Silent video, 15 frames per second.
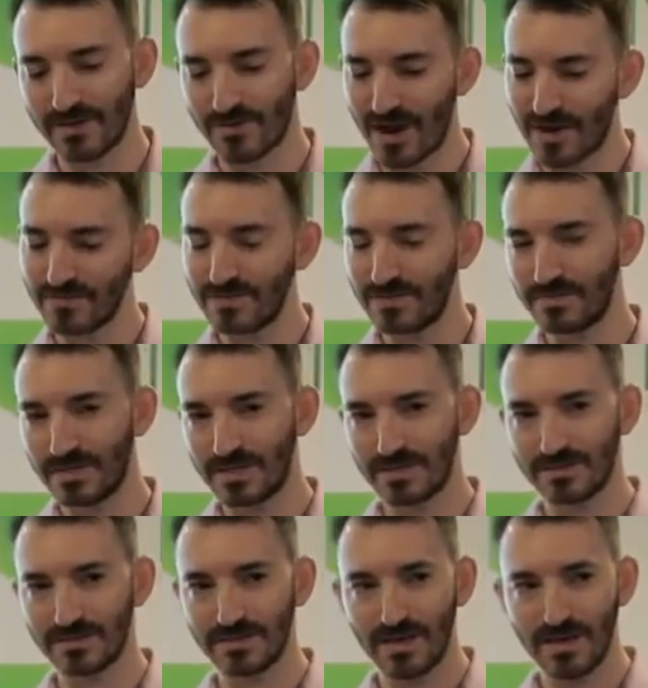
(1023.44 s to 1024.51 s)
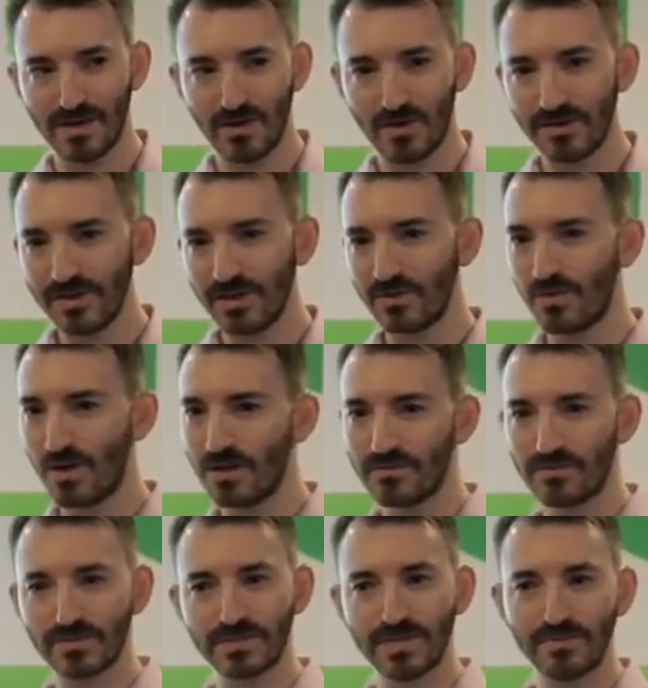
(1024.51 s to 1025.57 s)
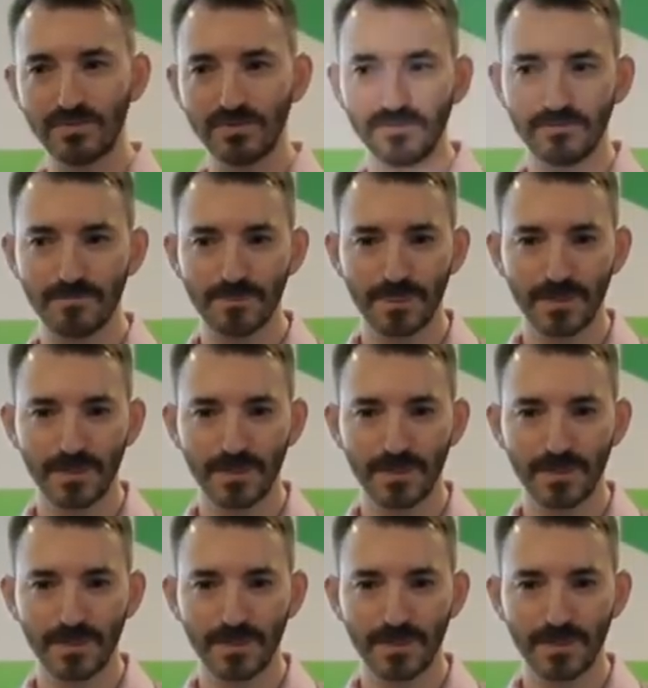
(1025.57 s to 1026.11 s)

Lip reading: crafted, because on Neon Wallet, for example,